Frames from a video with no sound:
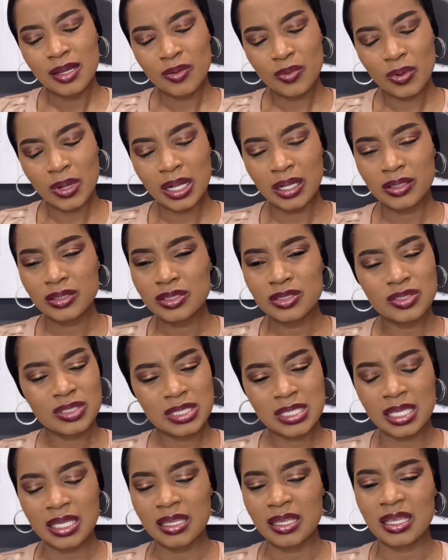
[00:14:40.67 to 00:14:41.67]
Well, you
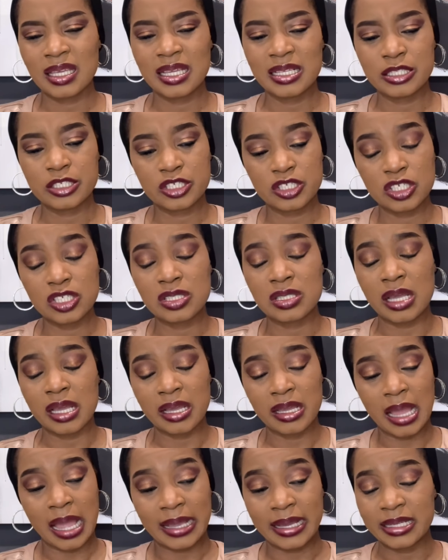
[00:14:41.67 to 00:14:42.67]
see,
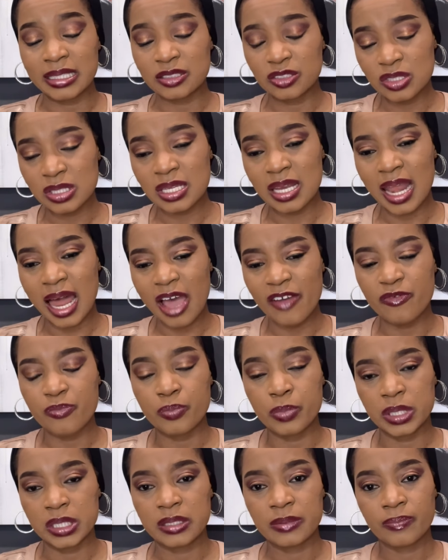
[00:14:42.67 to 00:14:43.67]
I can just laugh,
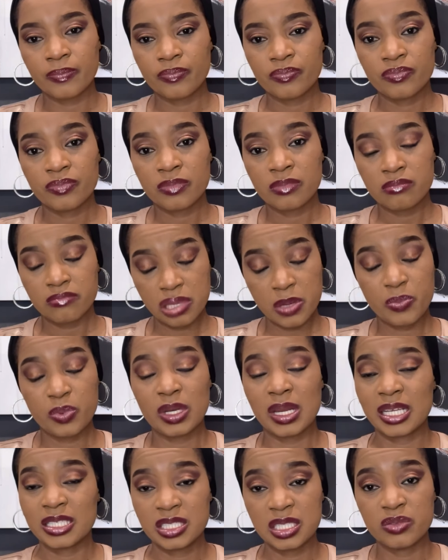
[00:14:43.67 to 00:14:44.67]
but
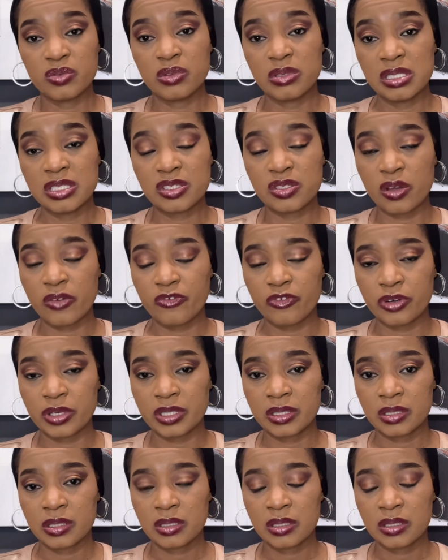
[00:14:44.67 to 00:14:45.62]
people are generally suffering.